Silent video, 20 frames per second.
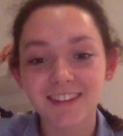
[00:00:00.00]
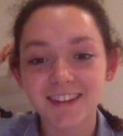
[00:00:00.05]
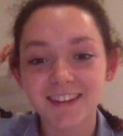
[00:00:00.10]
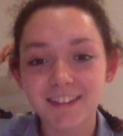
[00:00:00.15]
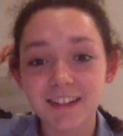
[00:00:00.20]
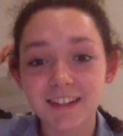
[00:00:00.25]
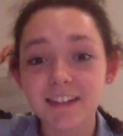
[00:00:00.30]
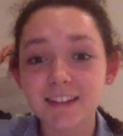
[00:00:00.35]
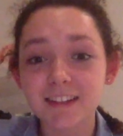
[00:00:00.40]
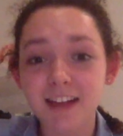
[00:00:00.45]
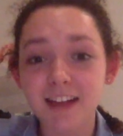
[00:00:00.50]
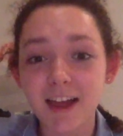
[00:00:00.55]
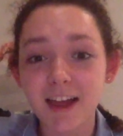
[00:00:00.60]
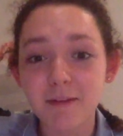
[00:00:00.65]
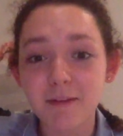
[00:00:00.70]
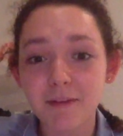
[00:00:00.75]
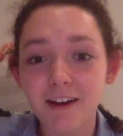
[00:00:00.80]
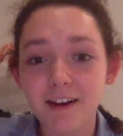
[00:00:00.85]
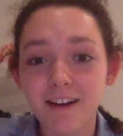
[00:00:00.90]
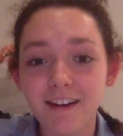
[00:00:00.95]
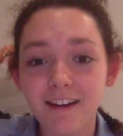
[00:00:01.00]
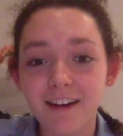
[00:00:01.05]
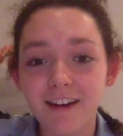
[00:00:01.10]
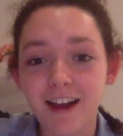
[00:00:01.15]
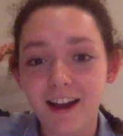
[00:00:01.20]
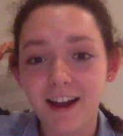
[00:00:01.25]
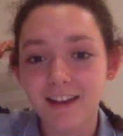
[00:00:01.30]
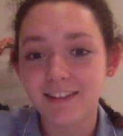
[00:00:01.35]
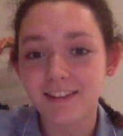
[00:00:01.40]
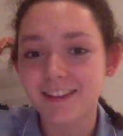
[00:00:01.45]
Disclaimer,
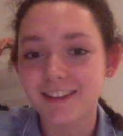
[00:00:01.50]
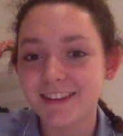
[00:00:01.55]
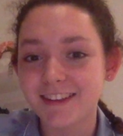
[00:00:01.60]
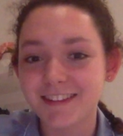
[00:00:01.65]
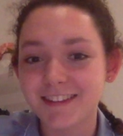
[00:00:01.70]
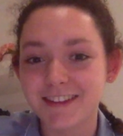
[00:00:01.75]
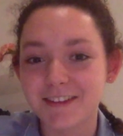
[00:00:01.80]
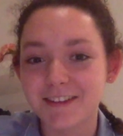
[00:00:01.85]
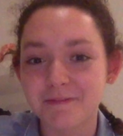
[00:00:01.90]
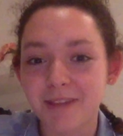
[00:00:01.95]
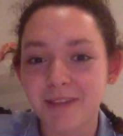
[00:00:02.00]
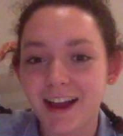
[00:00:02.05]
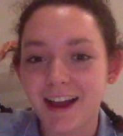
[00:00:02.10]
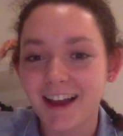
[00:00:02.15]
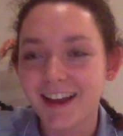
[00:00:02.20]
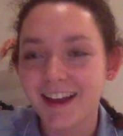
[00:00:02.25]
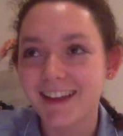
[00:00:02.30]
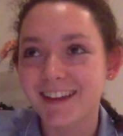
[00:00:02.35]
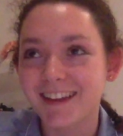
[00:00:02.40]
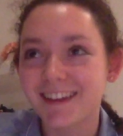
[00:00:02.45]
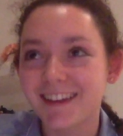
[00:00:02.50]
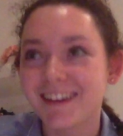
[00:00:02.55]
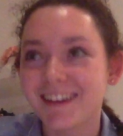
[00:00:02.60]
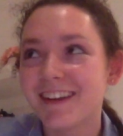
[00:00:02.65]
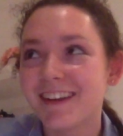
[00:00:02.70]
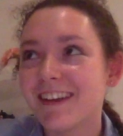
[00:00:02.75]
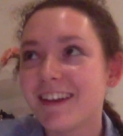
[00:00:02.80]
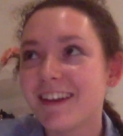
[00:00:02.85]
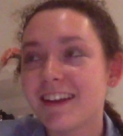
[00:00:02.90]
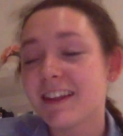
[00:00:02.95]
this is my
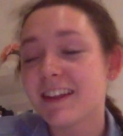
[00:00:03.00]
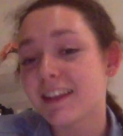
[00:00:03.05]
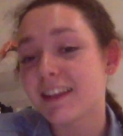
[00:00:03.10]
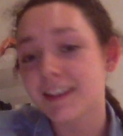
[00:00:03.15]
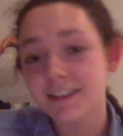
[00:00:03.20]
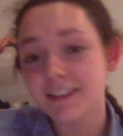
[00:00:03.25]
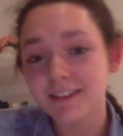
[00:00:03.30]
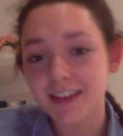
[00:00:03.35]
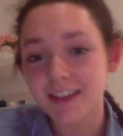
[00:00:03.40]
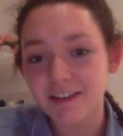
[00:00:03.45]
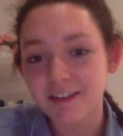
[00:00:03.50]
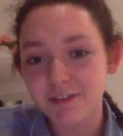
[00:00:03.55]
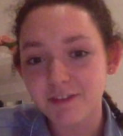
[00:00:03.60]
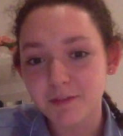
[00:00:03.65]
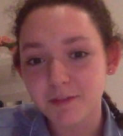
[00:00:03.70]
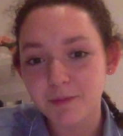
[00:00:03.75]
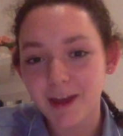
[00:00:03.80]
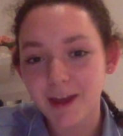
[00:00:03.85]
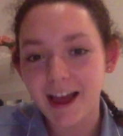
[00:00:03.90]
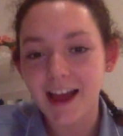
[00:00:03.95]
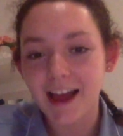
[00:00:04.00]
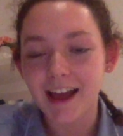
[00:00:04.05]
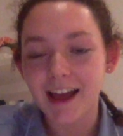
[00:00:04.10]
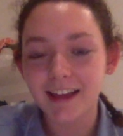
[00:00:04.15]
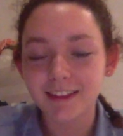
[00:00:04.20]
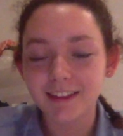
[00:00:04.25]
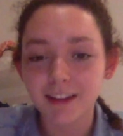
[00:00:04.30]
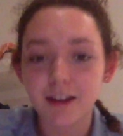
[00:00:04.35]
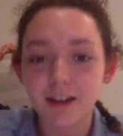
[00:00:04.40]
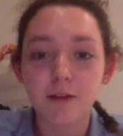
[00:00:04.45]
year 7
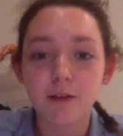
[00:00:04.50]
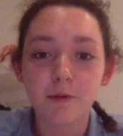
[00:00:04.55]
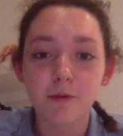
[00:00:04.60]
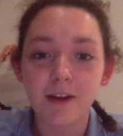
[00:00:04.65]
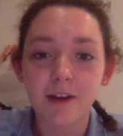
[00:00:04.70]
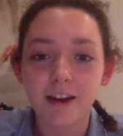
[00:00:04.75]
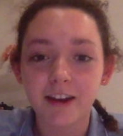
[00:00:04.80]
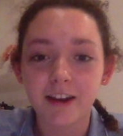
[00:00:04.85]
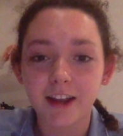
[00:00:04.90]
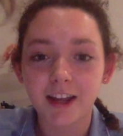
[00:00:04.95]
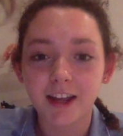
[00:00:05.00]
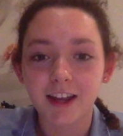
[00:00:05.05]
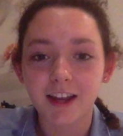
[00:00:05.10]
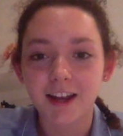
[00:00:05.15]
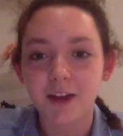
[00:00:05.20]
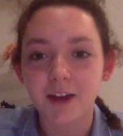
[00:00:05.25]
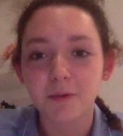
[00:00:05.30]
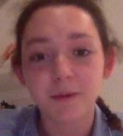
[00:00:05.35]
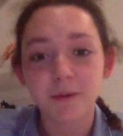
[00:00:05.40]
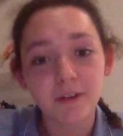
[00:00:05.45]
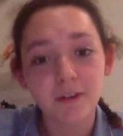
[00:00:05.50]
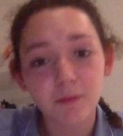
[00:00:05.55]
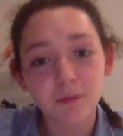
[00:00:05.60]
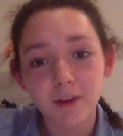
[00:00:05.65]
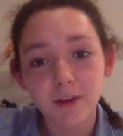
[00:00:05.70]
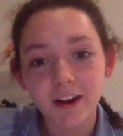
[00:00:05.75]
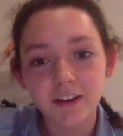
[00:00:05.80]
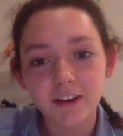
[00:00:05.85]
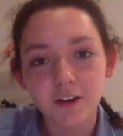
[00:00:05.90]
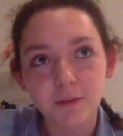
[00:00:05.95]
bag that I'm wearing, and I wouldn't
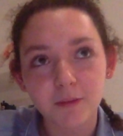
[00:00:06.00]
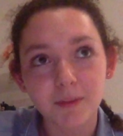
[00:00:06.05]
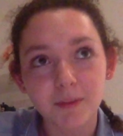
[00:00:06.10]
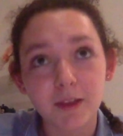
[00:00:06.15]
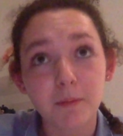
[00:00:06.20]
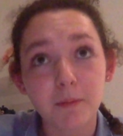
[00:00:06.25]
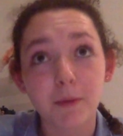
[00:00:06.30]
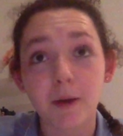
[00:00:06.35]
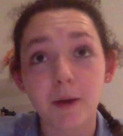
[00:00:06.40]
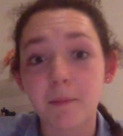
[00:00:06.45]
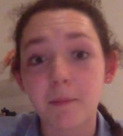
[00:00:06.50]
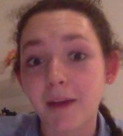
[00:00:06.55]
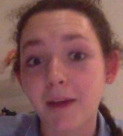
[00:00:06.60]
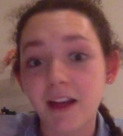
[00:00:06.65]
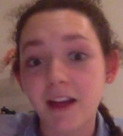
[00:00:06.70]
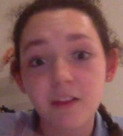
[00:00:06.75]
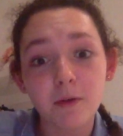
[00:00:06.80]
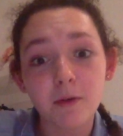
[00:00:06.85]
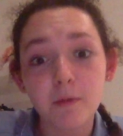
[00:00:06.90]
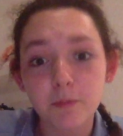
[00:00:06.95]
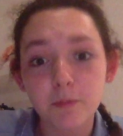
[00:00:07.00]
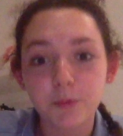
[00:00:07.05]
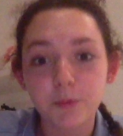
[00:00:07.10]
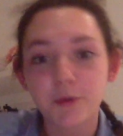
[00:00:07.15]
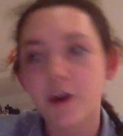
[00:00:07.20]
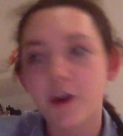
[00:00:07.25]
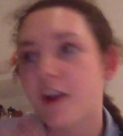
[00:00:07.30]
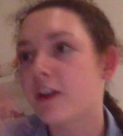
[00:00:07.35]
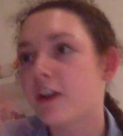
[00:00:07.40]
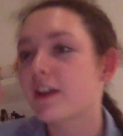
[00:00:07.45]
wear it normally, but my other one
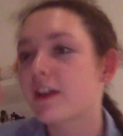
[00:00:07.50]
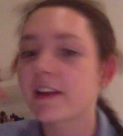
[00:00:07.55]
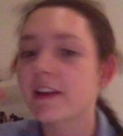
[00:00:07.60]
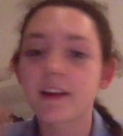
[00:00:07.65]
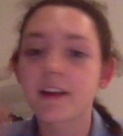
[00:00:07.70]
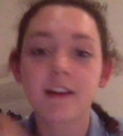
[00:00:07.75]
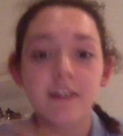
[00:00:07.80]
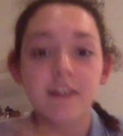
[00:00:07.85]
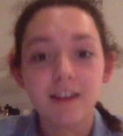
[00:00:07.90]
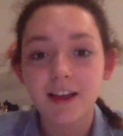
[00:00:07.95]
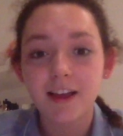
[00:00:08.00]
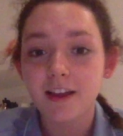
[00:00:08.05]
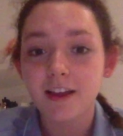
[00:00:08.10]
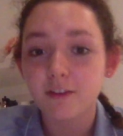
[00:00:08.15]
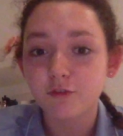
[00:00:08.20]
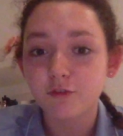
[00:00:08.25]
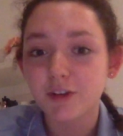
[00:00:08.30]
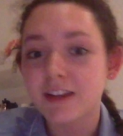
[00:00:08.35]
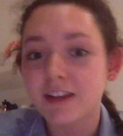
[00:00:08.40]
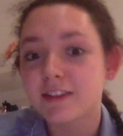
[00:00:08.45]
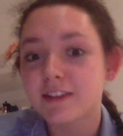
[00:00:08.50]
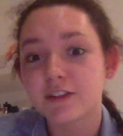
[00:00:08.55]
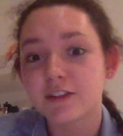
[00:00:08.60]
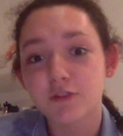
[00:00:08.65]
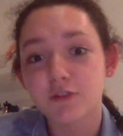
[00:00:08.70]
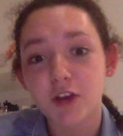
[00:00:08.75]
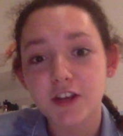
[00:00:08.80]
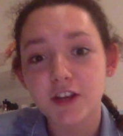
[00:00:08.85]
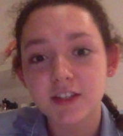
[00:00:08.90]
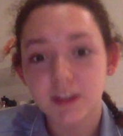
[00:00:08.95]
broke. Reese is
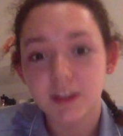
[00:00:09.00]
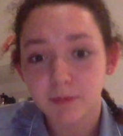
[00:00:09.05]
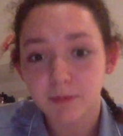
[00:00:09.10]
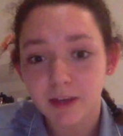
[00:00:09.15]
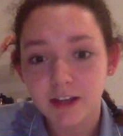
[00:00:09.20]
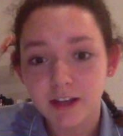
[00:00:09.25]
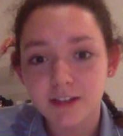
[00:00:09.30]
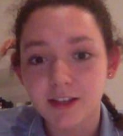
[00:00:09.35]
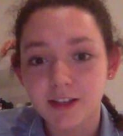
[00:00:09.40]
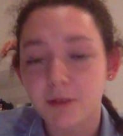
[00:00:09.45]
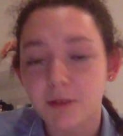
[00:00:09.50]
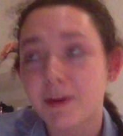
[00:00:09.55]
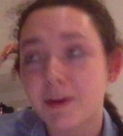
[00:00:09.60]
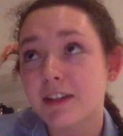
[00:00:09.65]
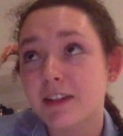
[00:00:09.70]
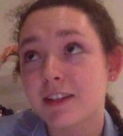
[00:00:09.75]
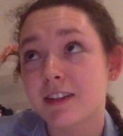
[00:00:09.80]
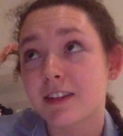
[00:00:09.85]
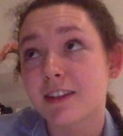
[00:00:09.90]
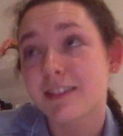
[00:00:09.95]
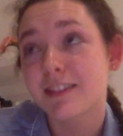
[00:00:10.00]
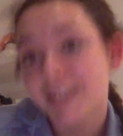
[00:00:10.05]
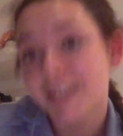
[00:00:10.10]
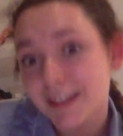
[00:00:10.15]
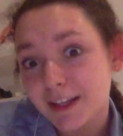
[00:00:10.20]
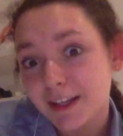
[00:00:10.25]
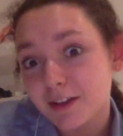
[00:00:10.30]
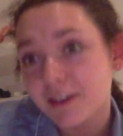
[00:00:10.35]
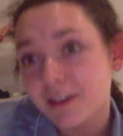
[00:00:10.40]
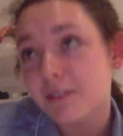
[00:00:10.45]
roasting me because I went to the
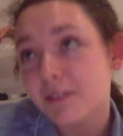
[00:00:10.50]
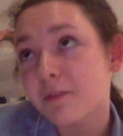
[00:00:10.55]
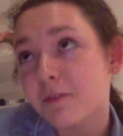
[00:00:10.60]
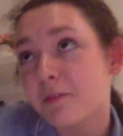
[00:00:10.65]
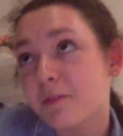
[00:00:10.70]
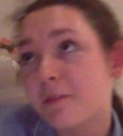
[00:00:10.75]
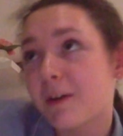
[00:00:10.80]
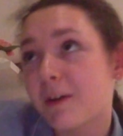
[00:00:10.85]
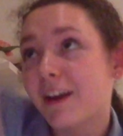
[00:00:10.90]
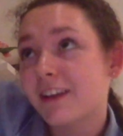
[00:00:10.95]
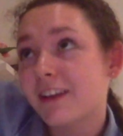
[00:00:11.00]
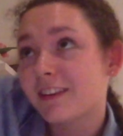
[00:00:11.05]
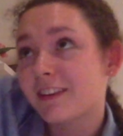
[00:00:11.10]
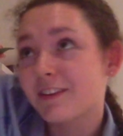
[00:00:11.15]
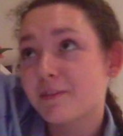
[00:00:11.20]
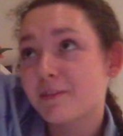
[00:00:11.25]
city wearing this